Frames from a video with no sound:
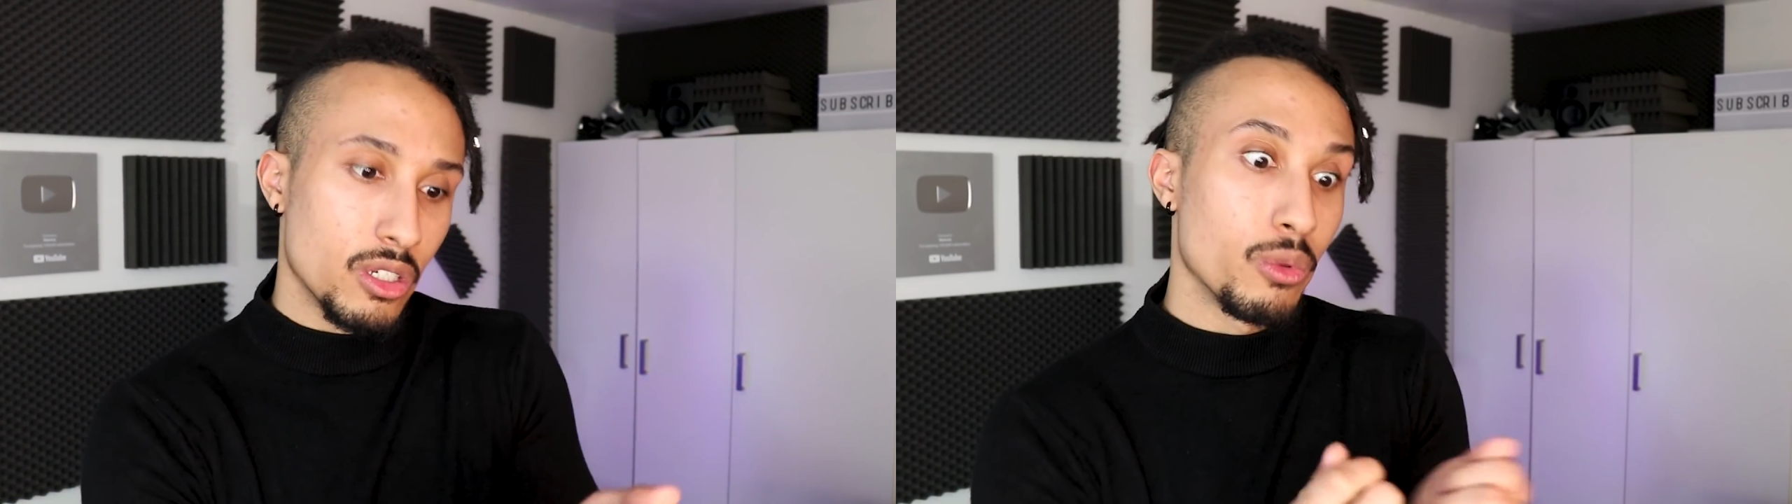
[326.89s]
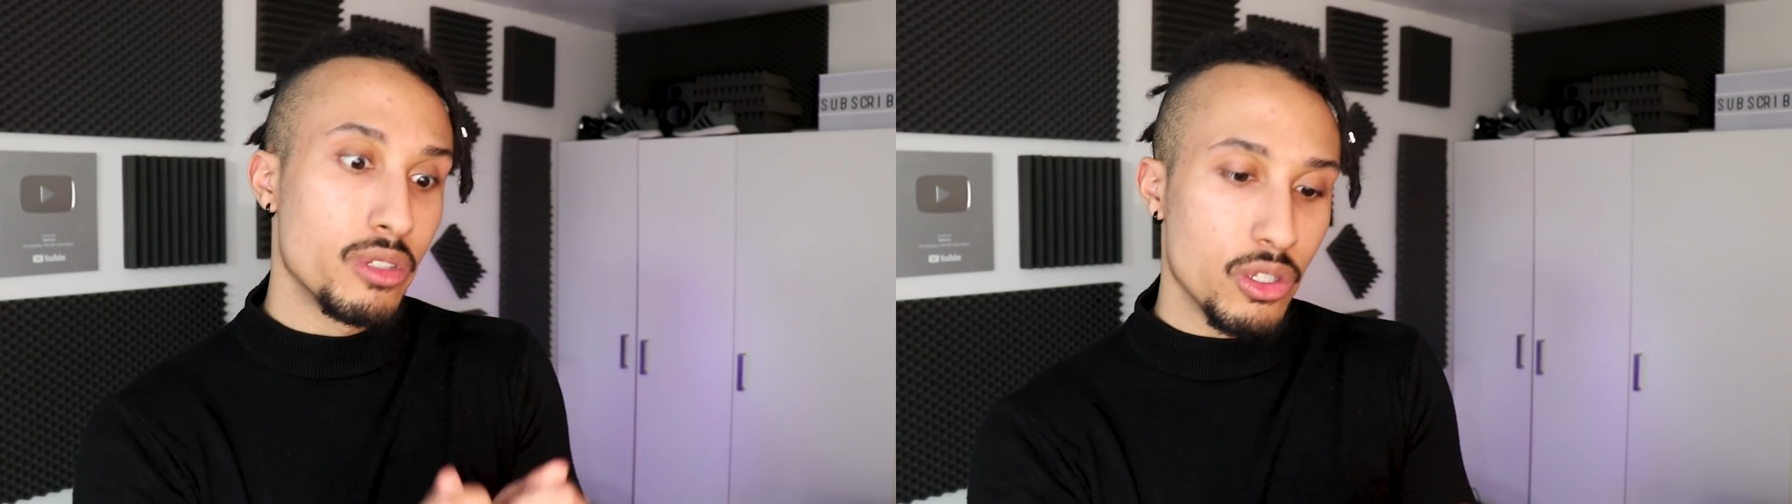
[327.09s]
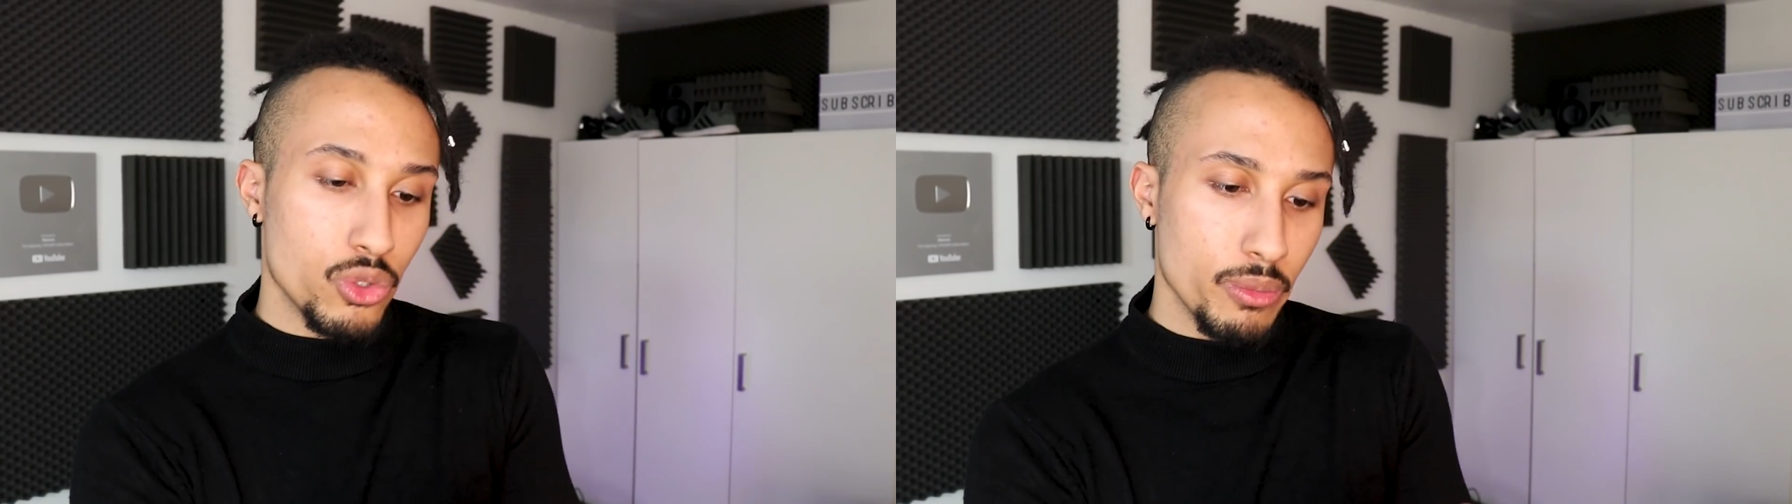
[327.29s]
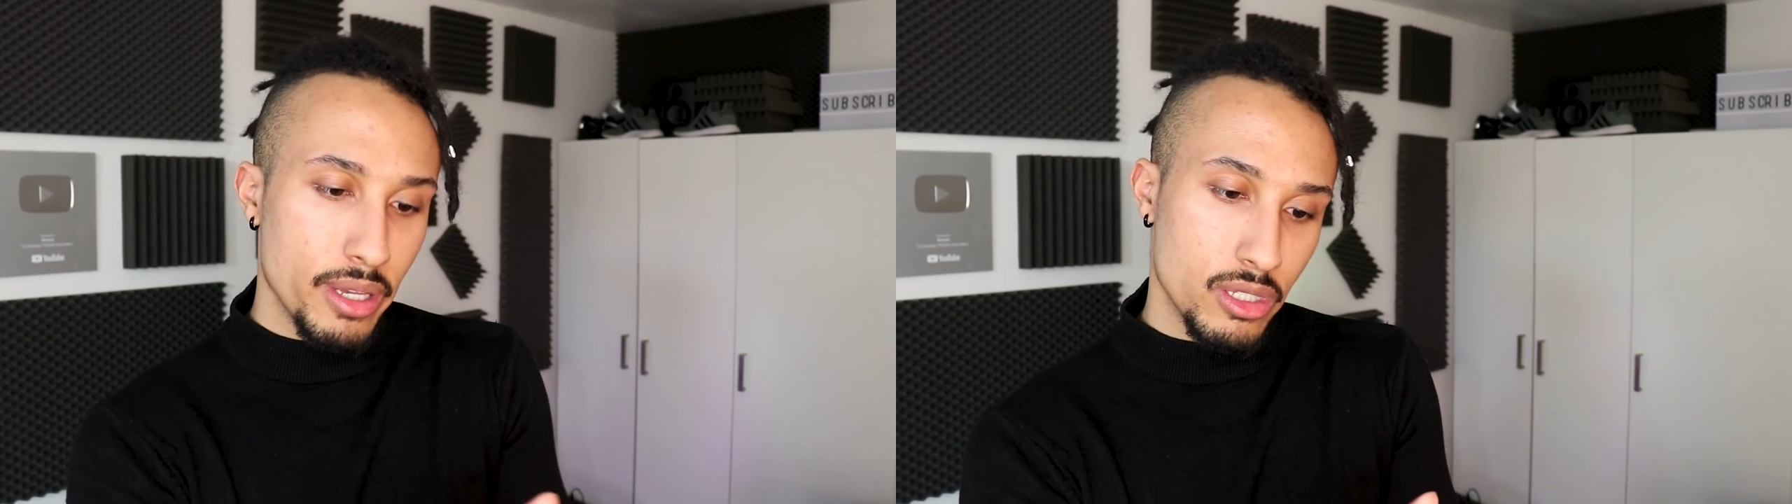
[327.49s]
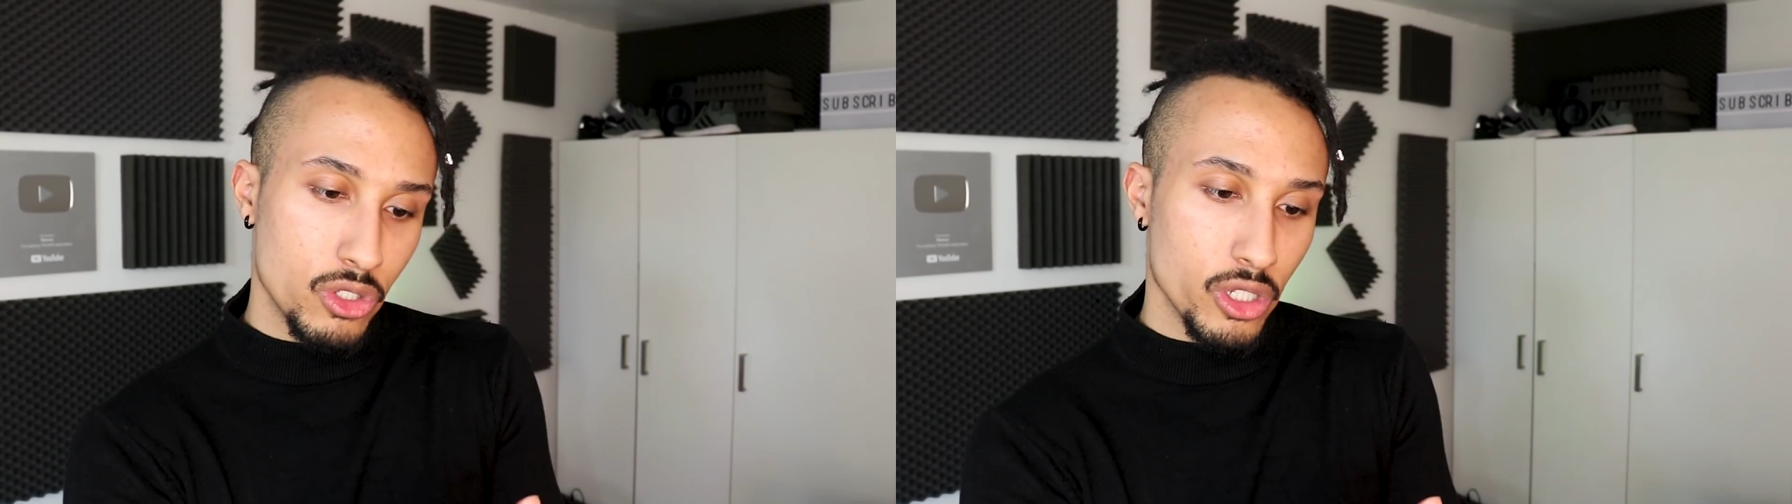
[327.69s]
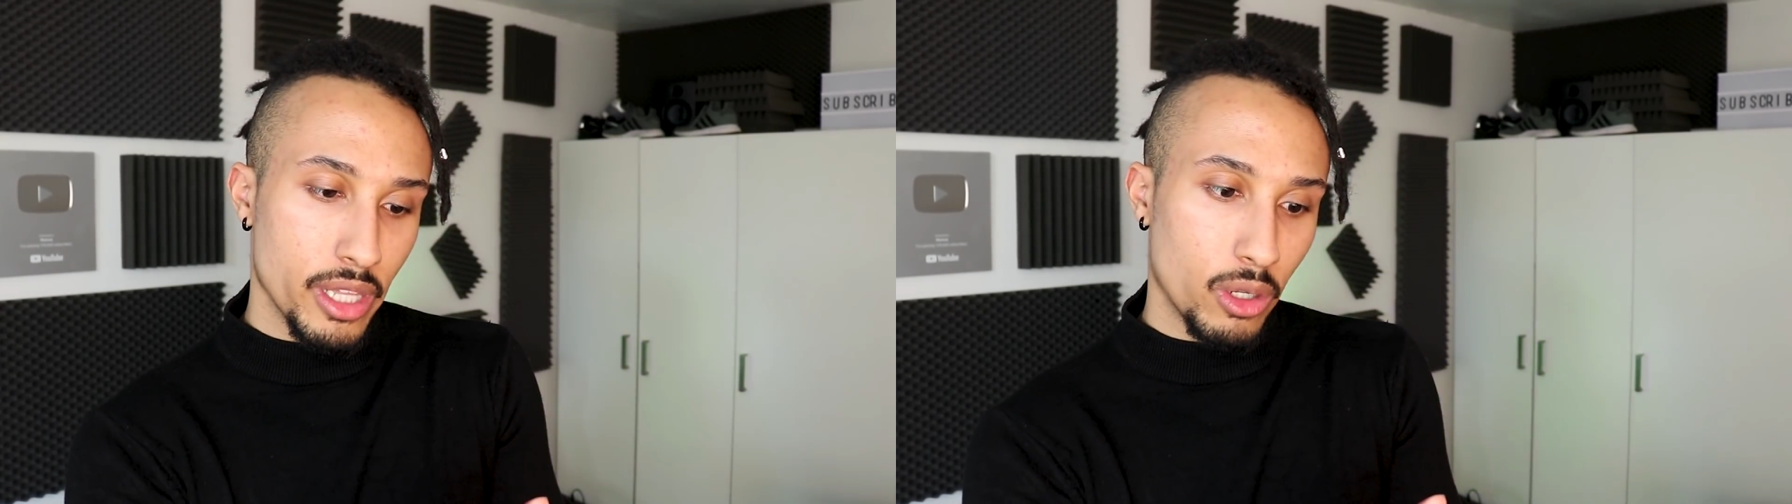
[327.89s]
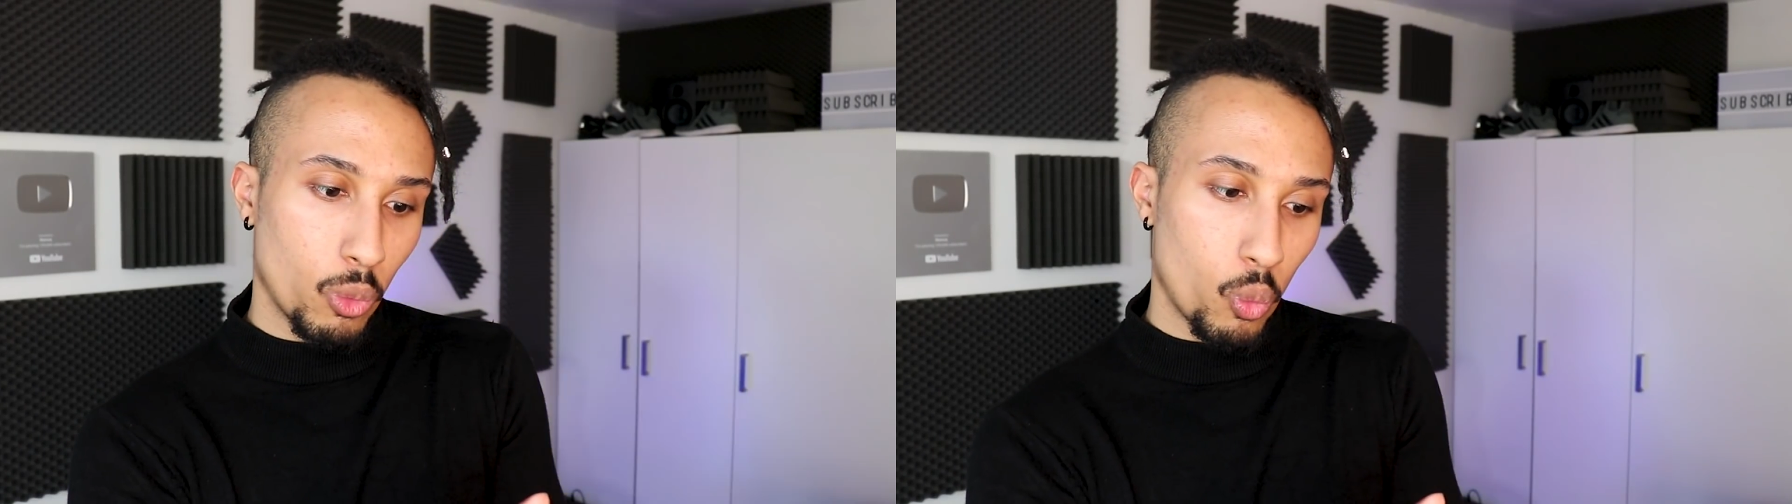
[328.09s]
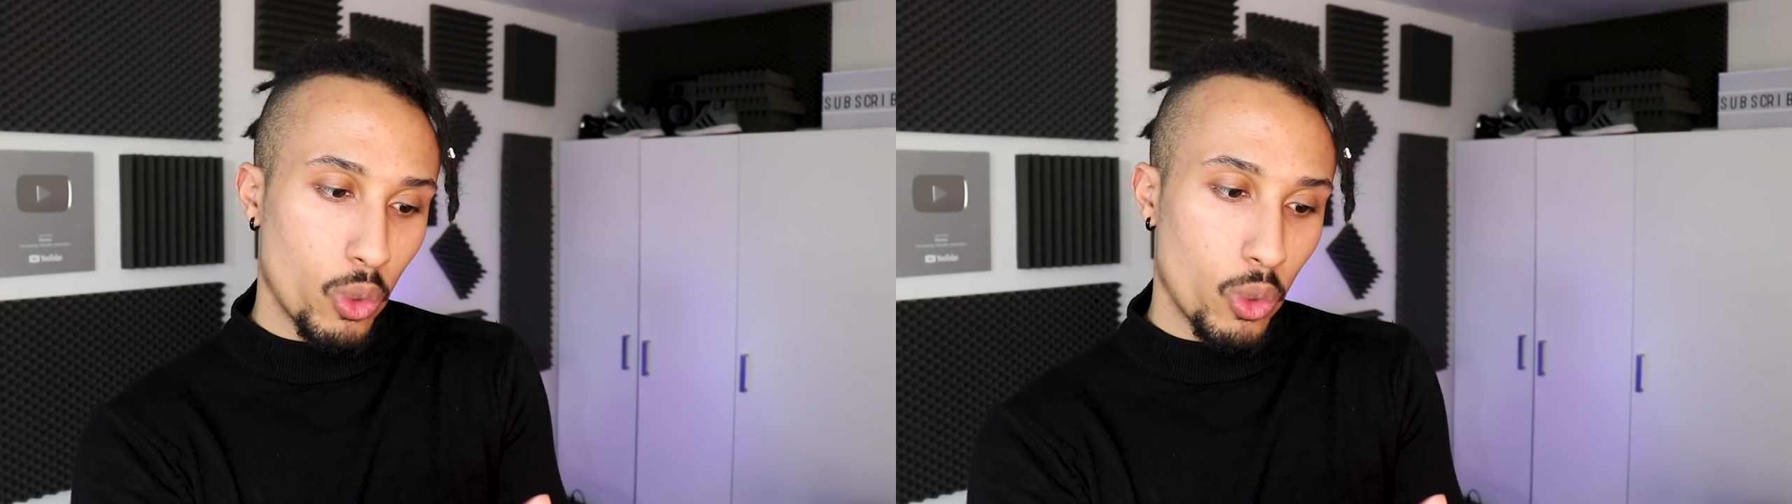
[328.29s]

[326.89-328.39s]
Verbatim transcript: someone sends you a message you're like